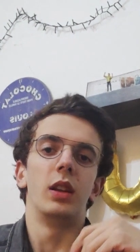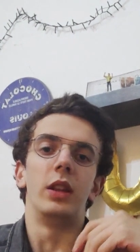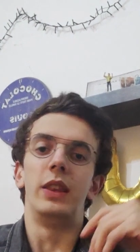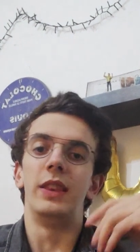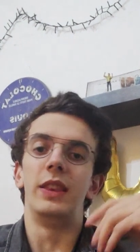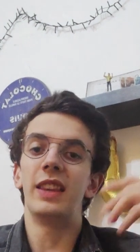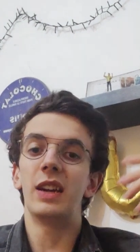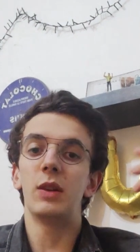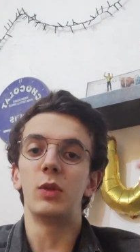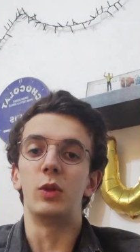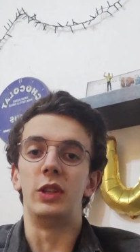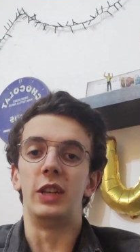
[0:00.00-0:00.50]

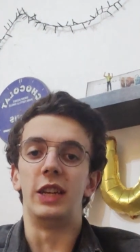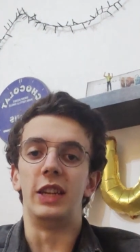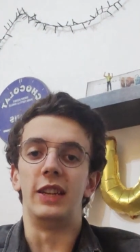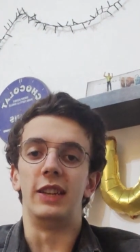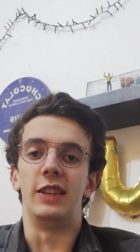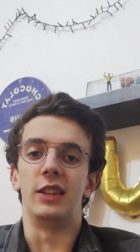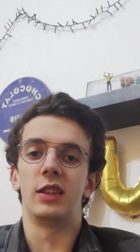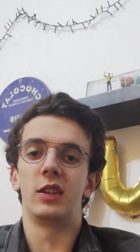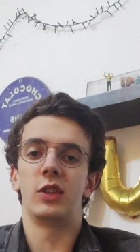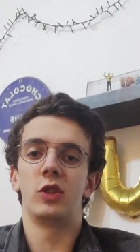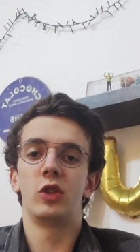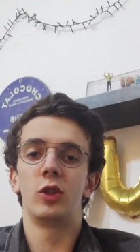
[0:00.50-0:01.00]
Nowadays,
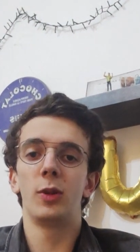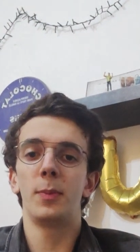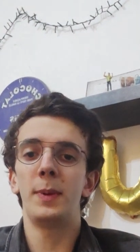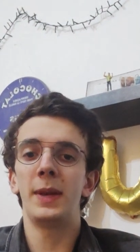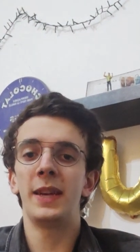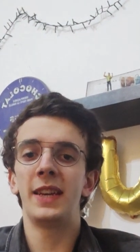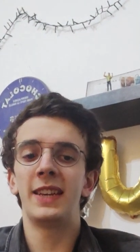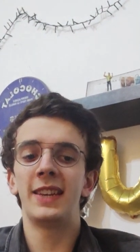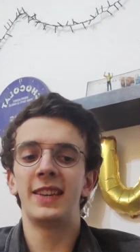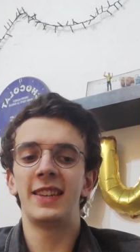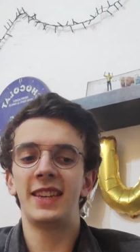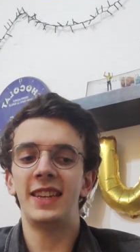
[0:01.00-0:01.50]

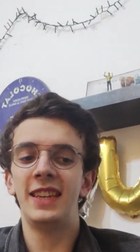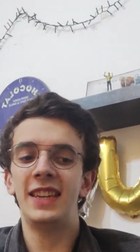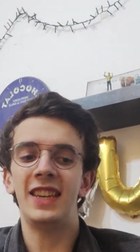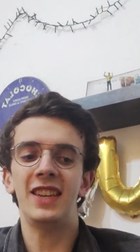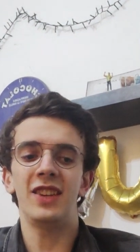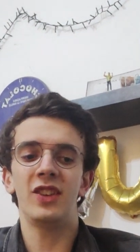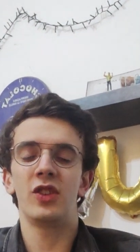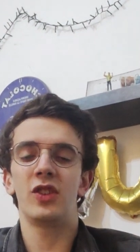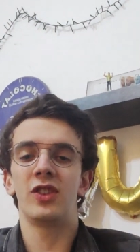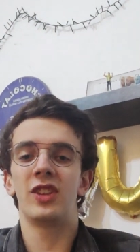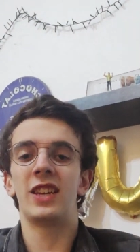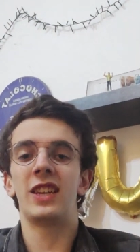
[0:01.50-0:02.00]
shopping is
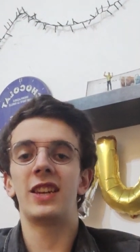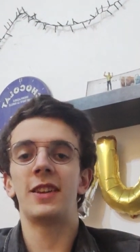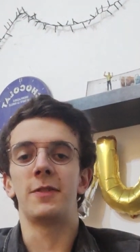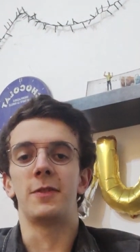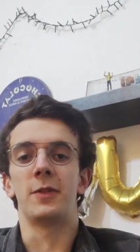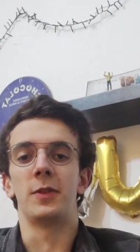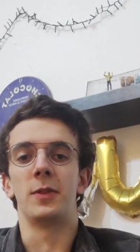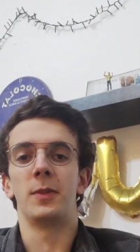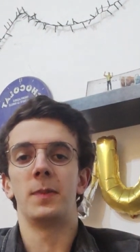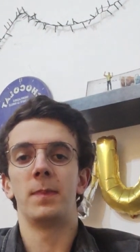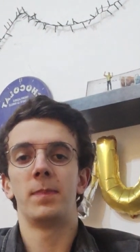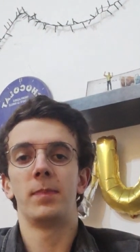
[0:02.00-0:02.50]
easier than
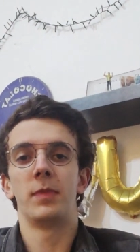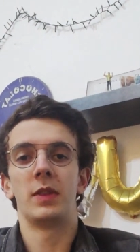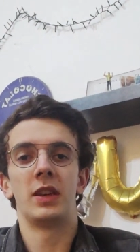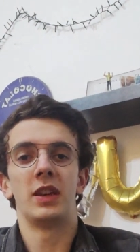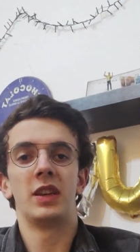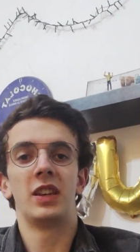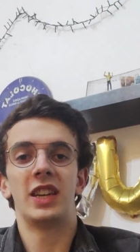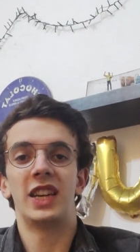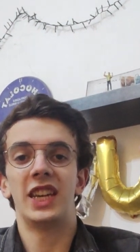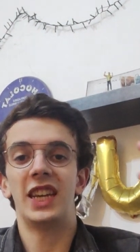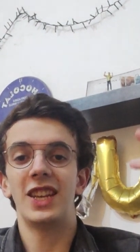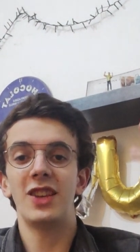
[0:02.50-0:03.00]
ever.
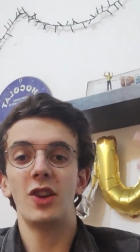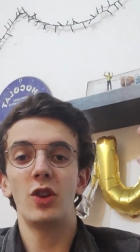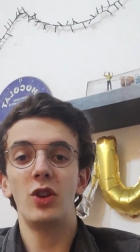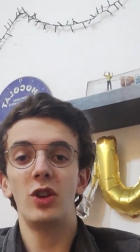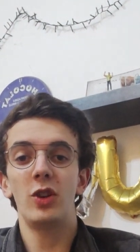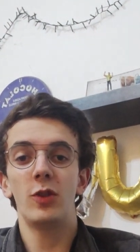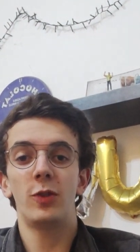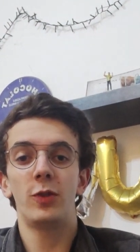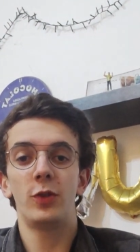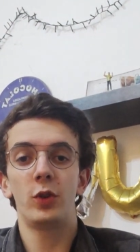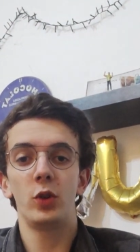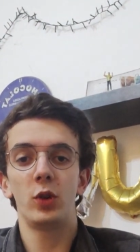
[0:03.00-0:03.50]
In only
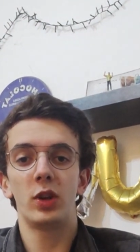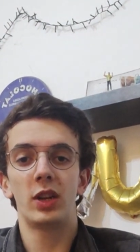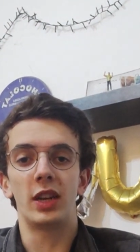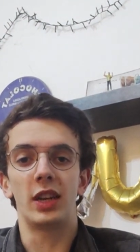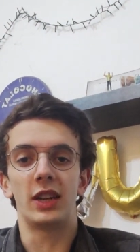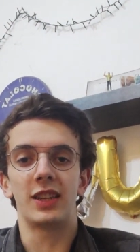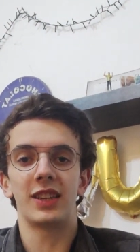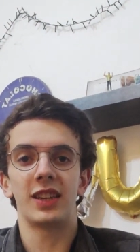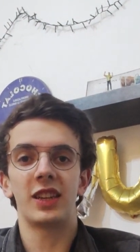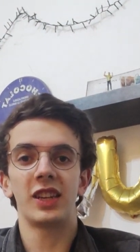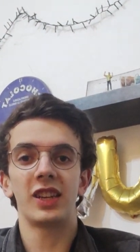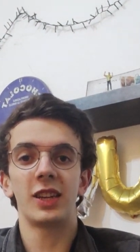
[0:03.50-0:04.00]
a few
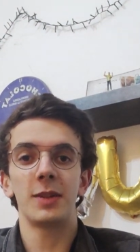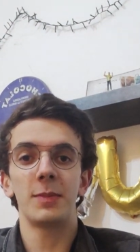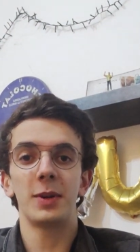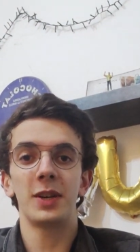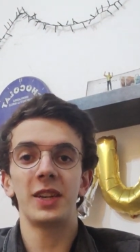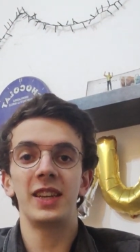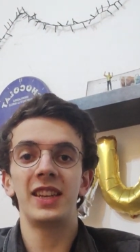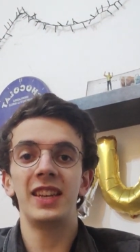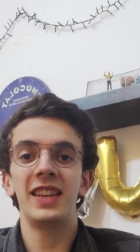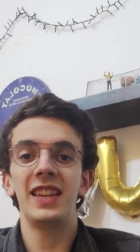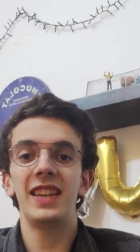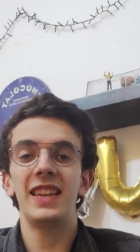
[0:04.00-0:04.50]
clicks, I can buy
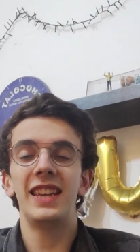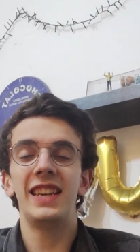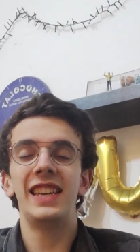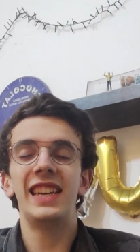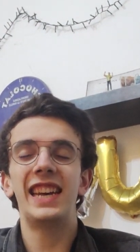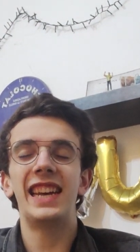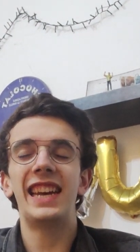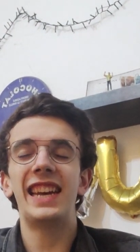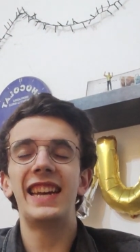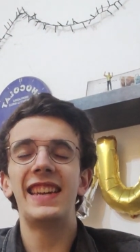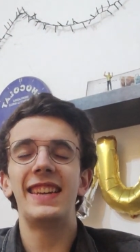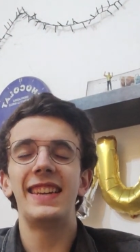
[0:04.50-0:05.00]
nearly
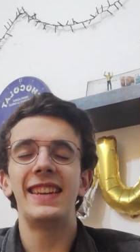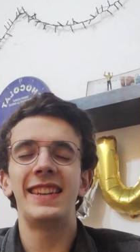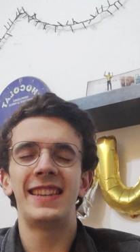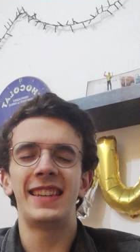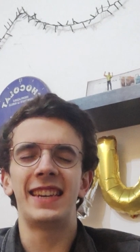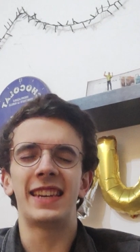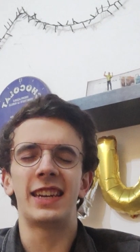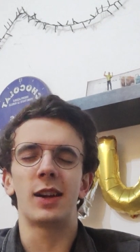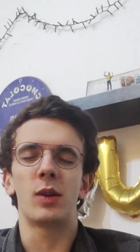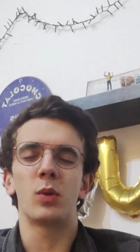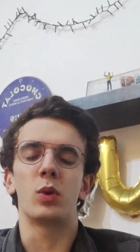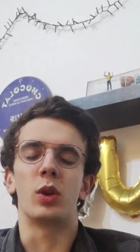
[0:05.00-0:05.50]

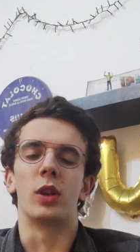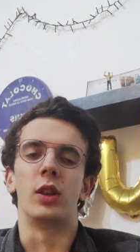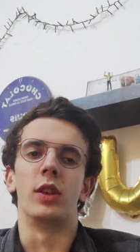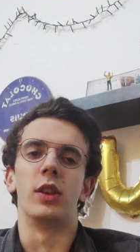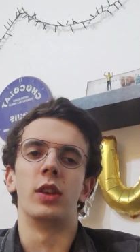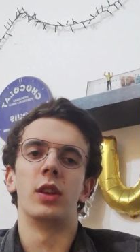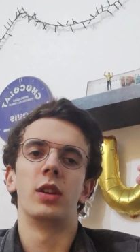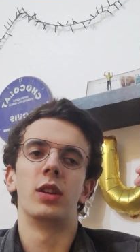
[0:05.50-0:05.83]
anything I want.